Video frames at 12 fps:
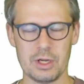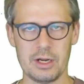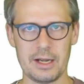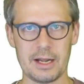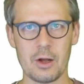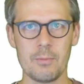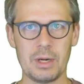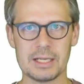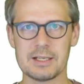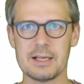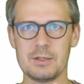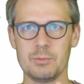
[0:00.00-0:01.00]
and a complex
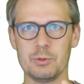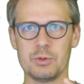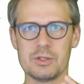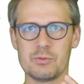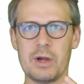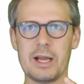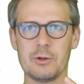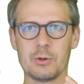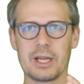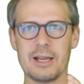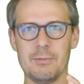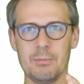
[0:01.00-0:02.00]
attribute is where you
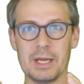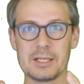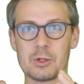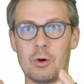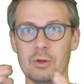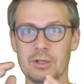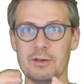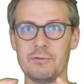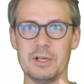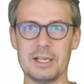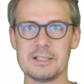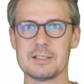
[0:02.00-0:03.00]
can mix all the different
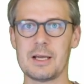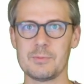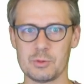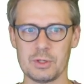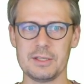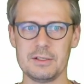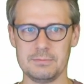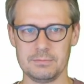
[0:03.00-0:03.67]
data types together.